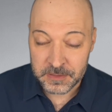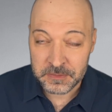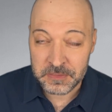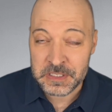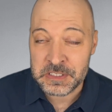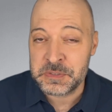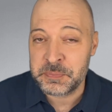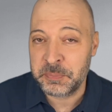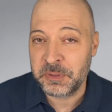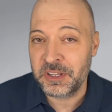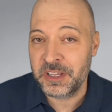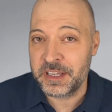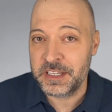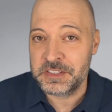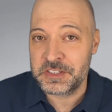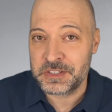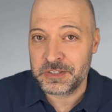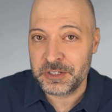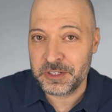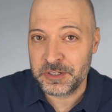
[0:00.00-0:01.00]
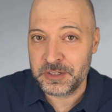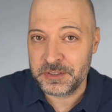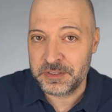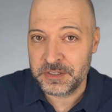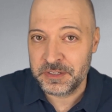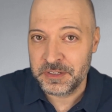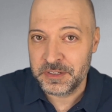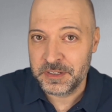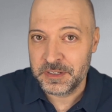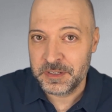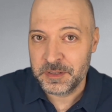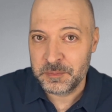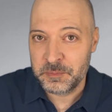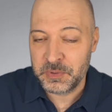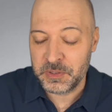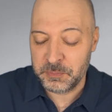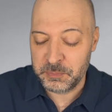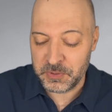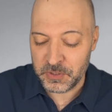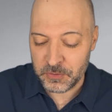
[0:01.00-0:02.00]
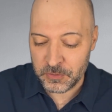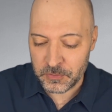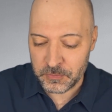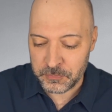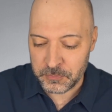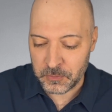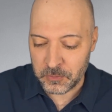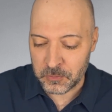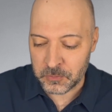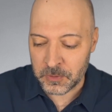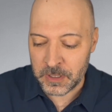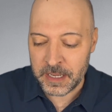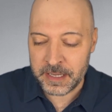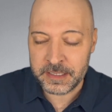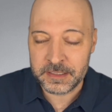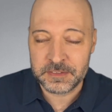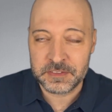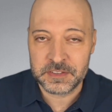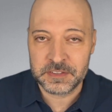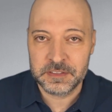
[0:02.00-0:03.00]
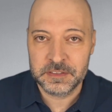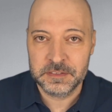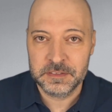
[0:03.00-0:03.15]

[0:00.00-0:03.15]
This place could be beautiful, right?